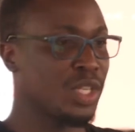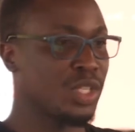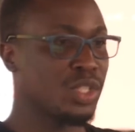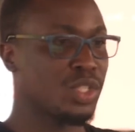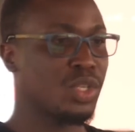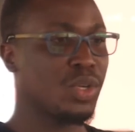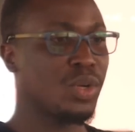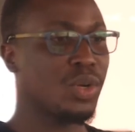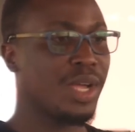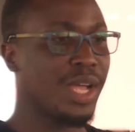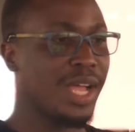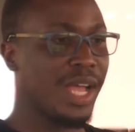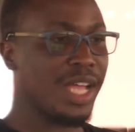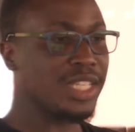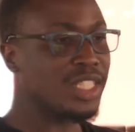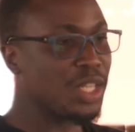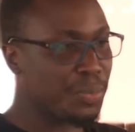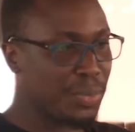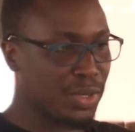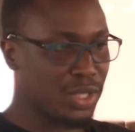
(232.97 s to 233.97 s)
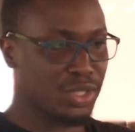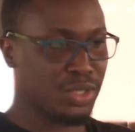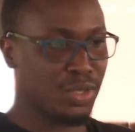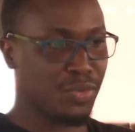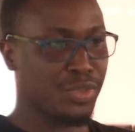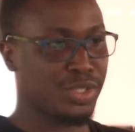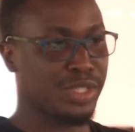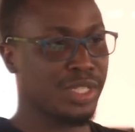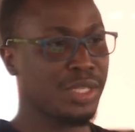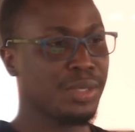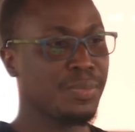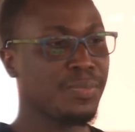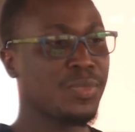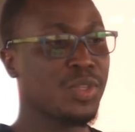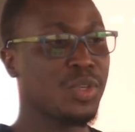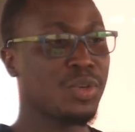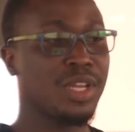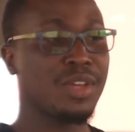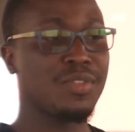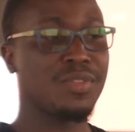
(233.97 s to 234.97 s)
So as a police officer,
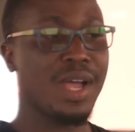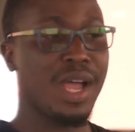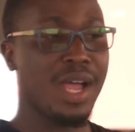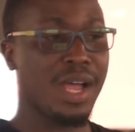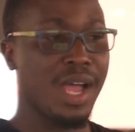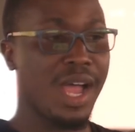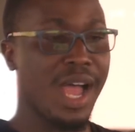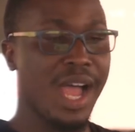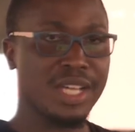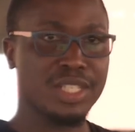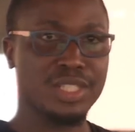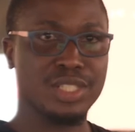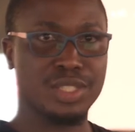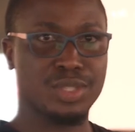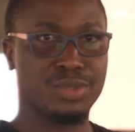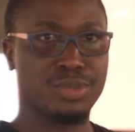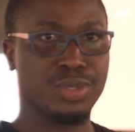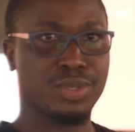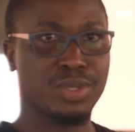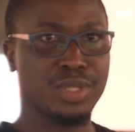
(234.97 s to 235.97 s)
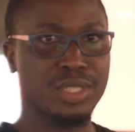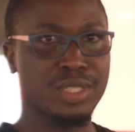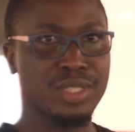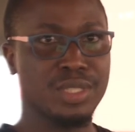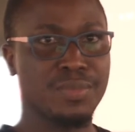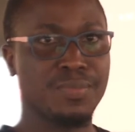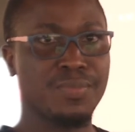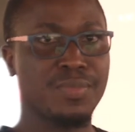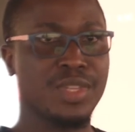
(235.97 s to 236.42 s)
you'll have access records.